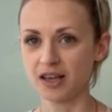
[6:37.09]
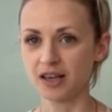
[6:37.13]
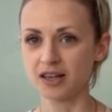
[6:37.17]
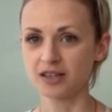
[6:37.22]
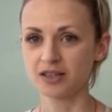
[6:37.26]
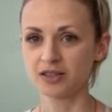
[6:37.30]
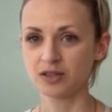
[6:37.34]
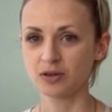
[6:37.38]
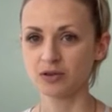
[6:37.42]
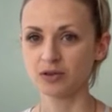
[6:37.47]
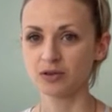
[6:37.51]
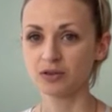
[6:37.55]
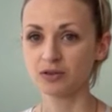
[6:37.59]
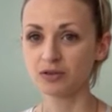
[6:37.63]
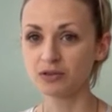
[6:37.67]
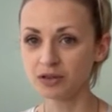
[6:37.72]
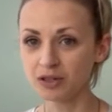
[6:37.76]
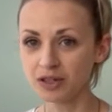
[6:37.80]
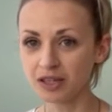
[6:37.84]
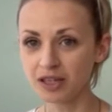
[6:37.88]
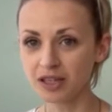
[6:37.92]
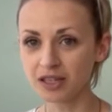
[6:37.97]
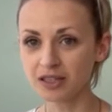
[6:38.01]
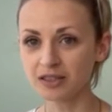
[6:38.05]
So you
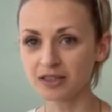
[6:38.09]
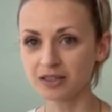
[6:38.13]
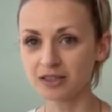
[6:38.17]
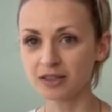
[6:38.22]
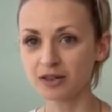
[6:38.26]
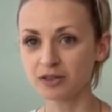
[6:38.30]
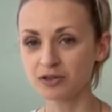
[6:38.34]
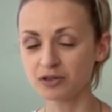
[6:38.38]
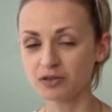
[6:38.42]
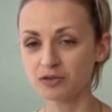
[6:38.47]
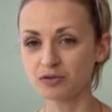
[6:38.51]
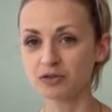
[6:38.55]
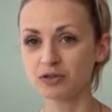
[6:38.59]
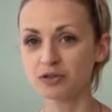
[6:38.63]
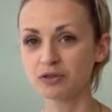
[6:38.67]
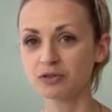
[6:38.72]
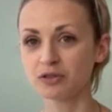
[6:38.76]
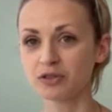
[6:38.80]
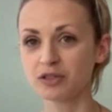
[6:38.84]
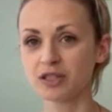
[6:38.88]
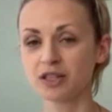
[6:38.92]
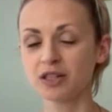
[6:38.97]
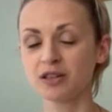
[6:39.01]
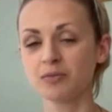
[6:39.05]
need those
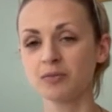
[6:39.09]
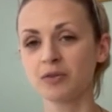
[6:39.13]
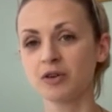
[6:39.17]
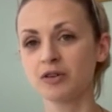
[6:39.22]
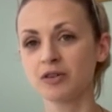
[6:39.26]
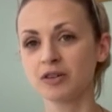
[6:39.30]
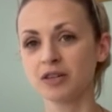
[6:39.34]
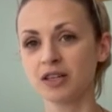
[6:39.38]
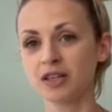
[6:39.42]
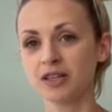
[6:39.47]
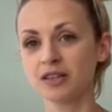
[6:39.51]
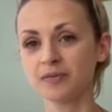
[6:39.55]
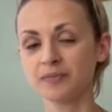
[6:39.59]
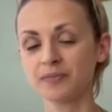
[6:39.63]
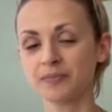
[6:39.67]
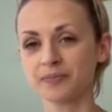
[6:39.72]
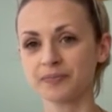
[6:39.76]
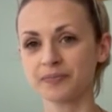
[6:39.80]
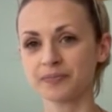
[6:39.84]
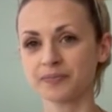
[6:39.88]
fruits in the morning,